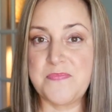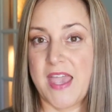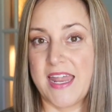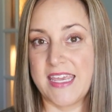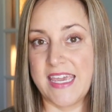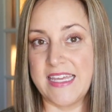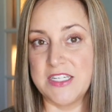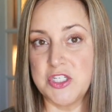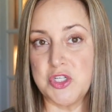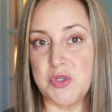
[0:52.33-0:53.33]
heading
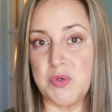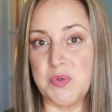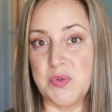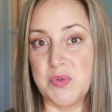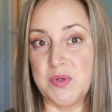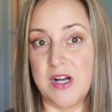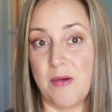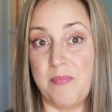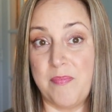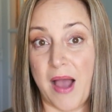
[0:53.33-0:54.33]
into
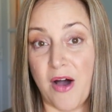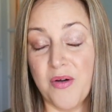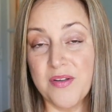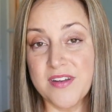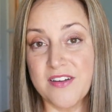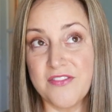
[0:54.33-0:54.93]
about